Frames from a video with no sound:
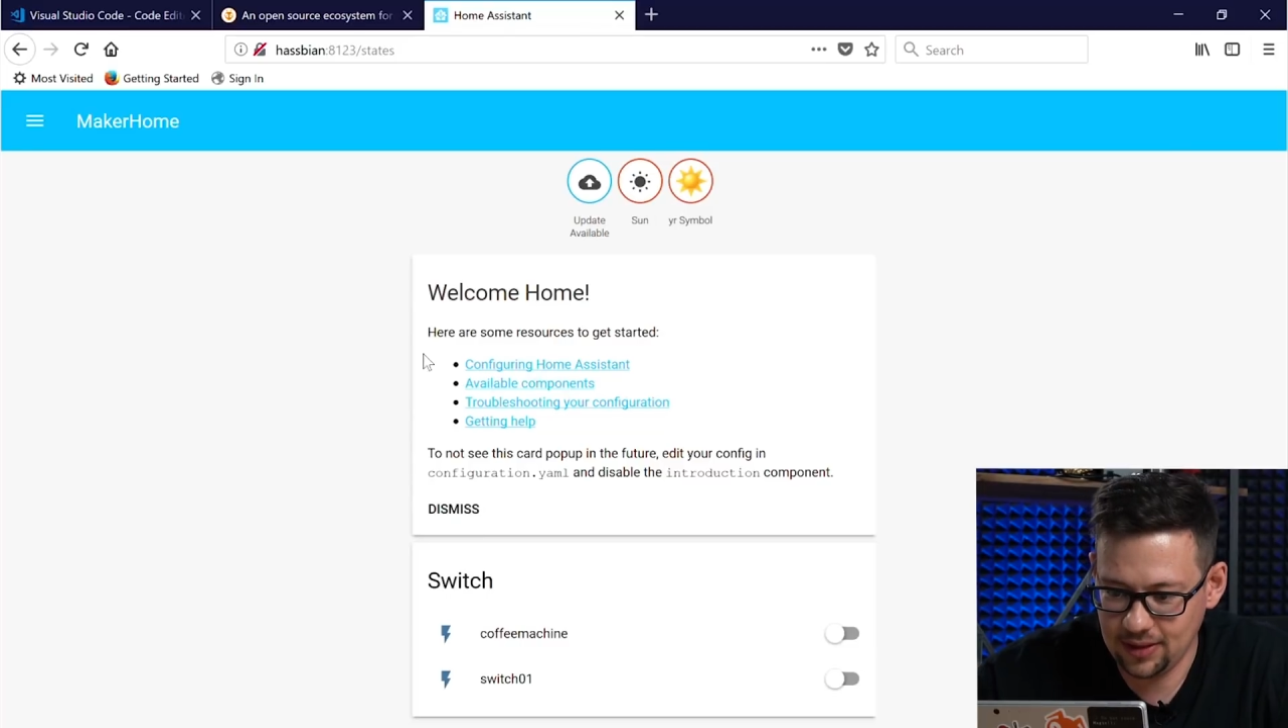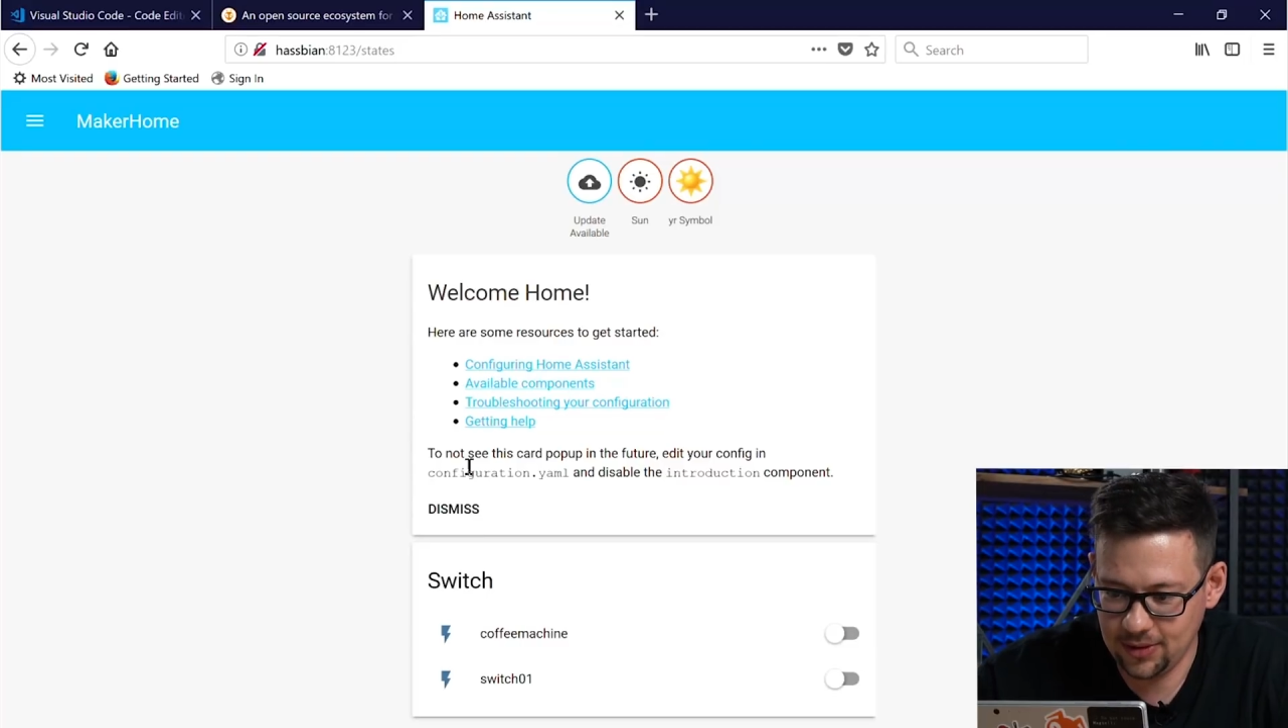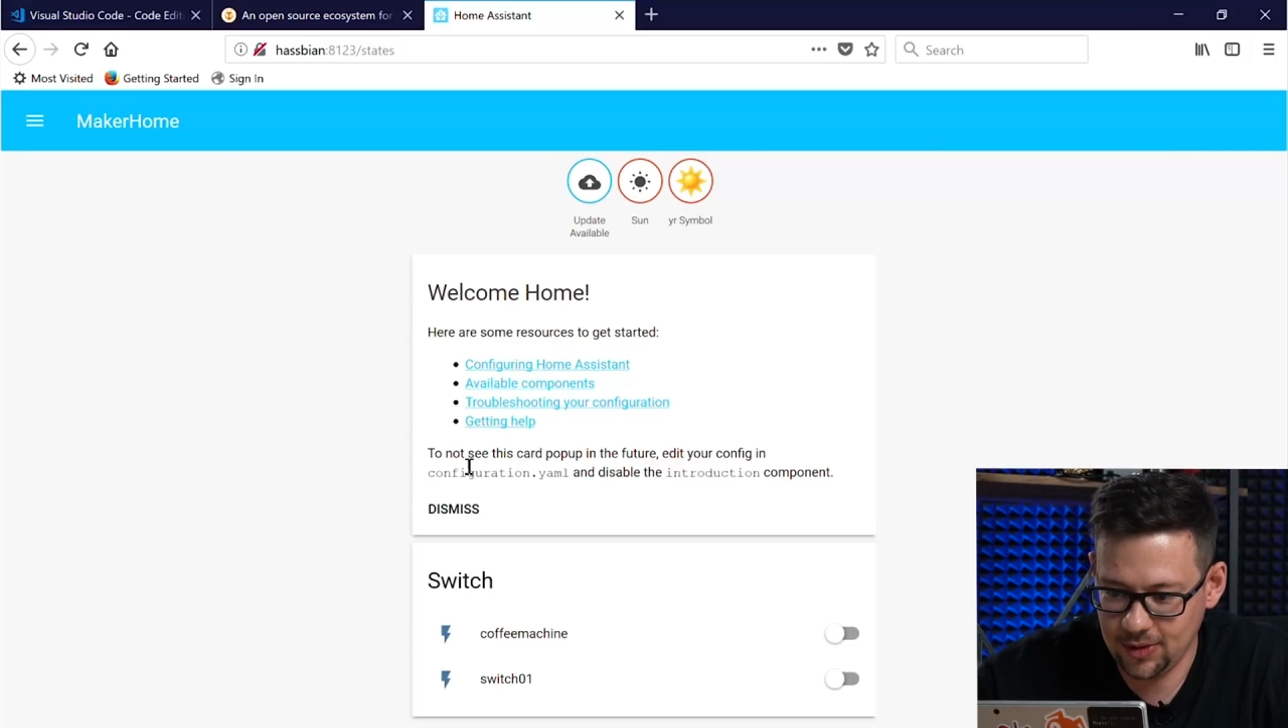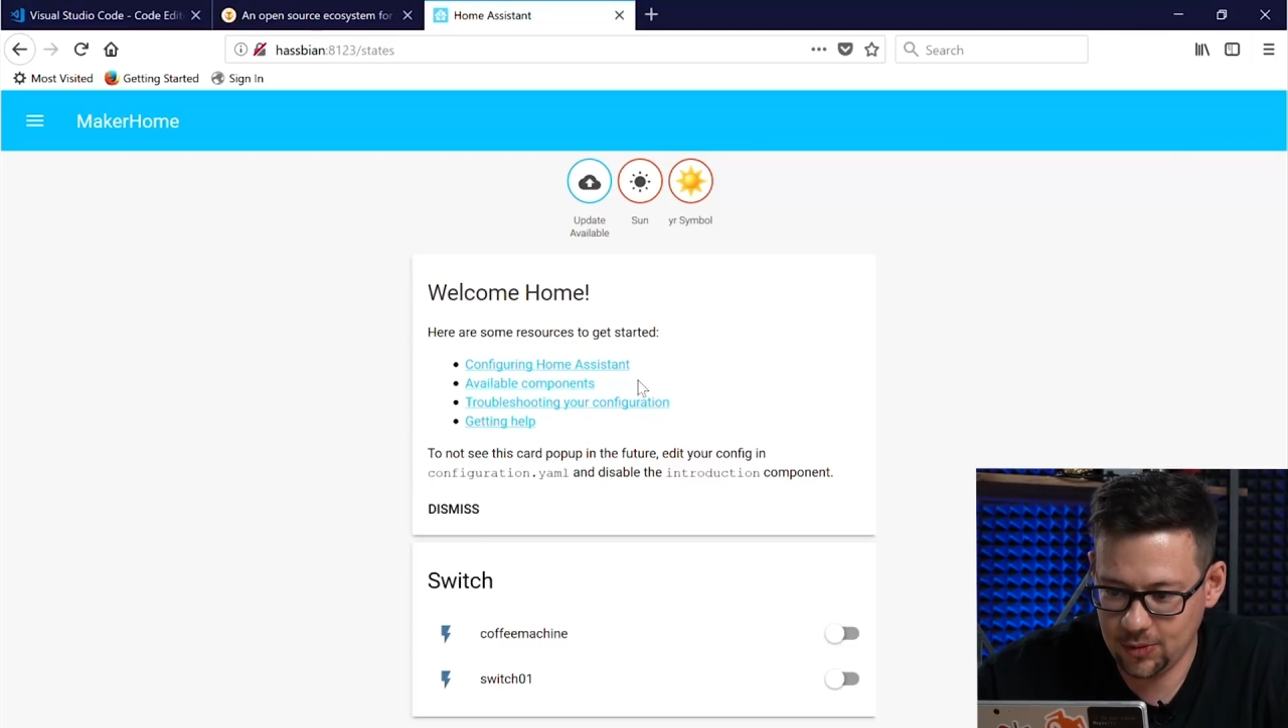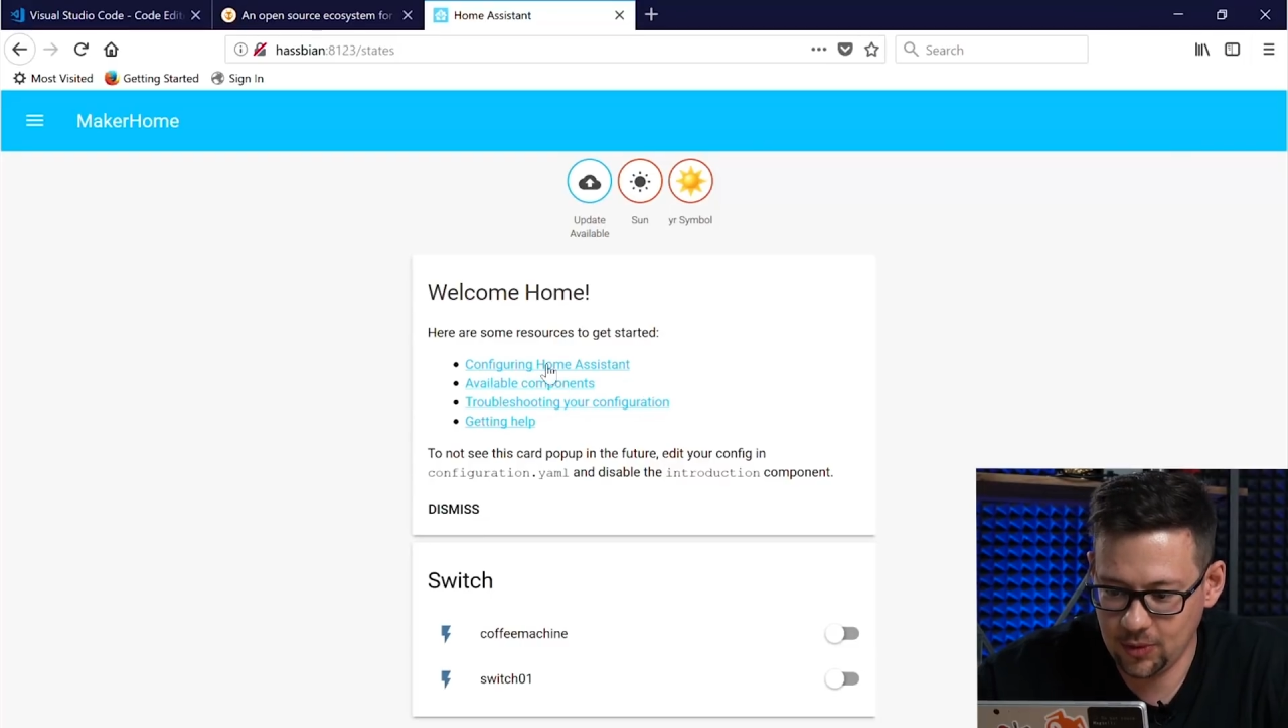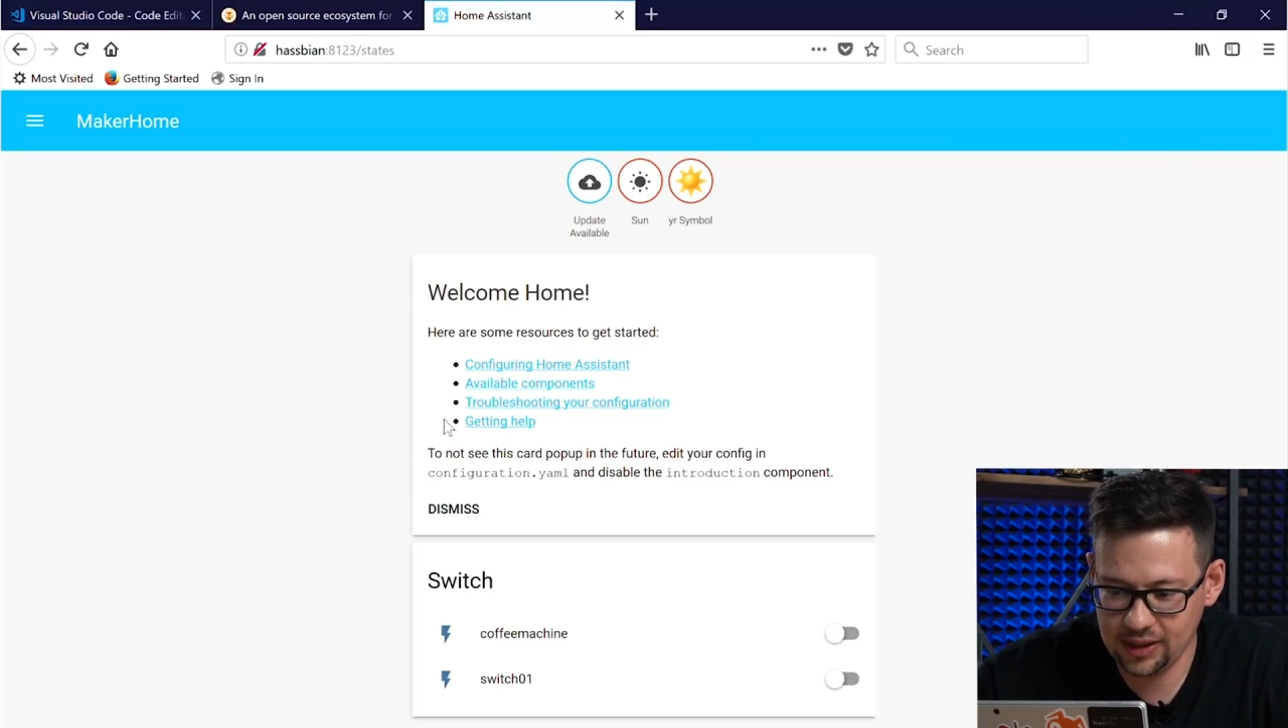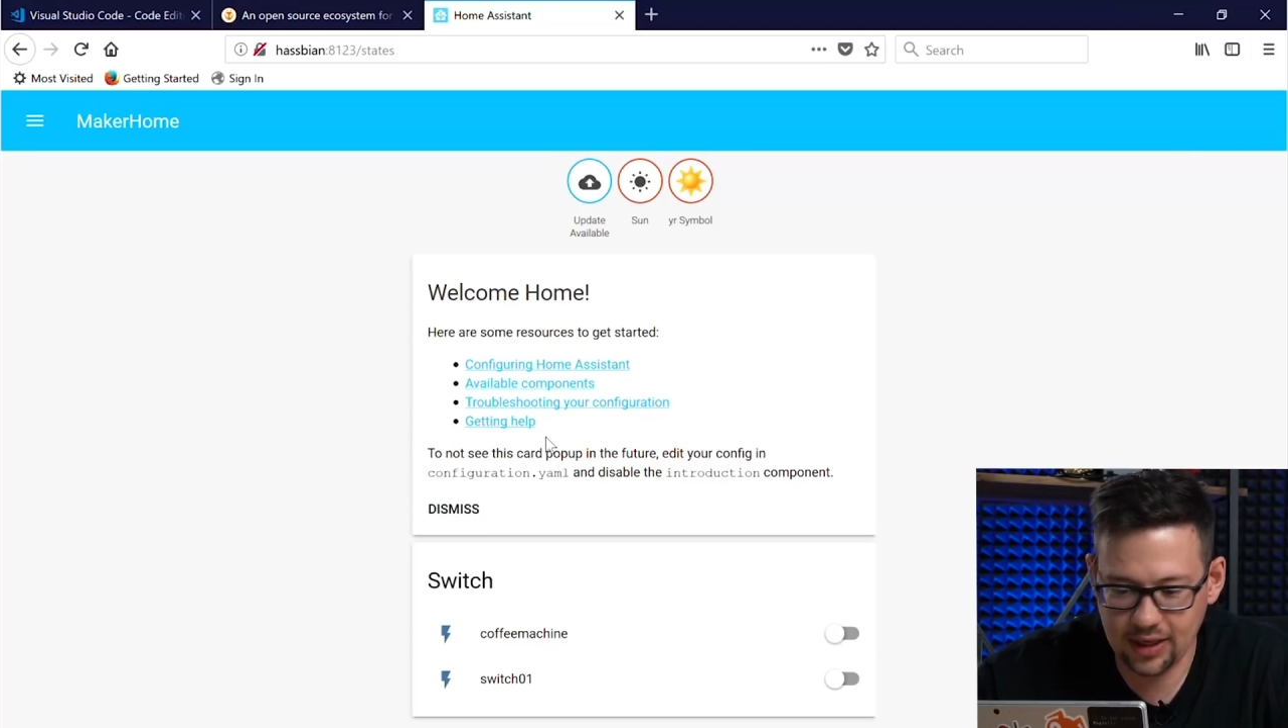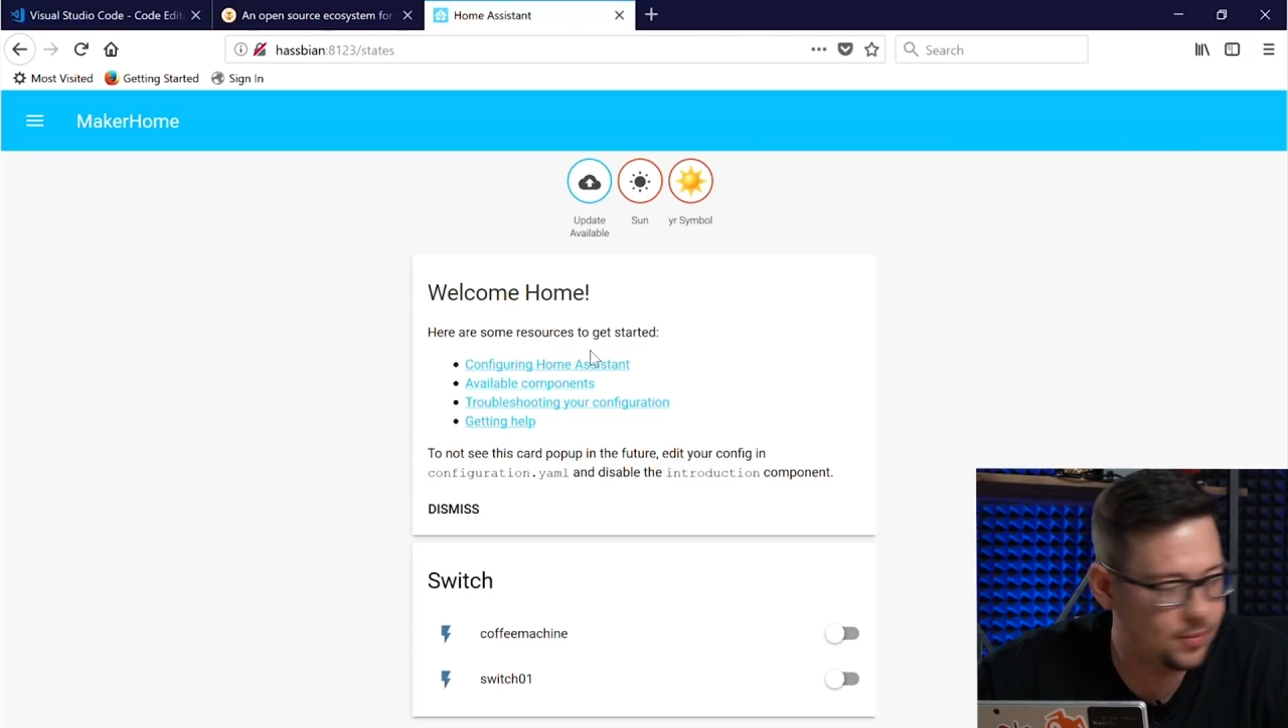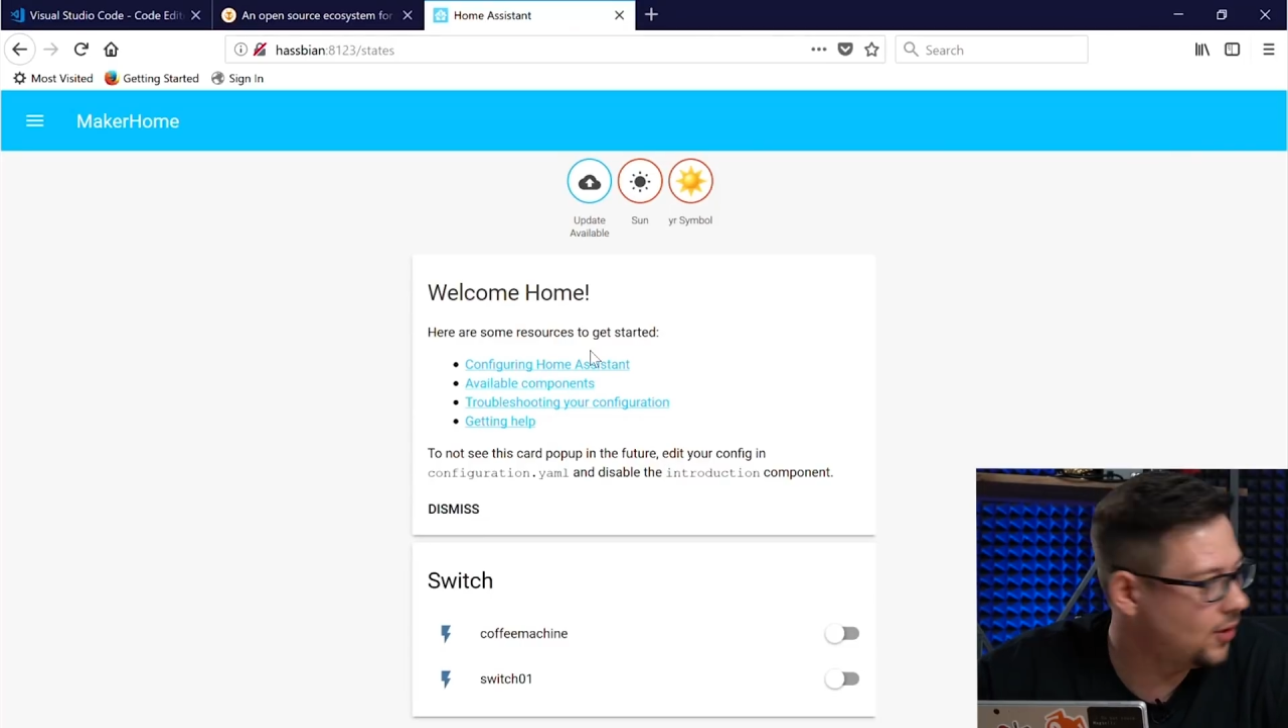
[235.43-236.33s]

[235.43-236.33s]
uh, welcome